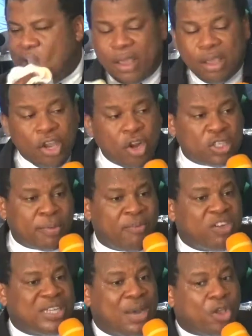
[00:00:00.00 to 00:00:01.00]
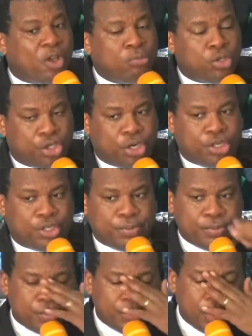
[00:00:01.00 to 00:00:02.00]
You know some of us that we come to church,
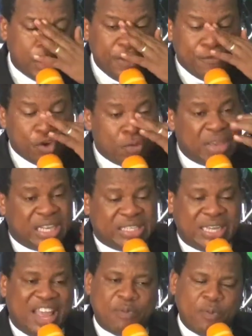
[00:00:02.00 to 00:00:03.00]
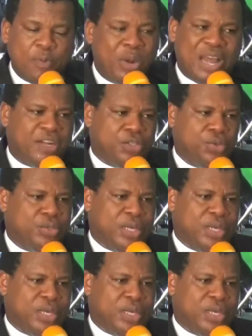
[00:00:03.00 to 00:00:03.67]
if you don't make it to life, people will laugh at you, sir.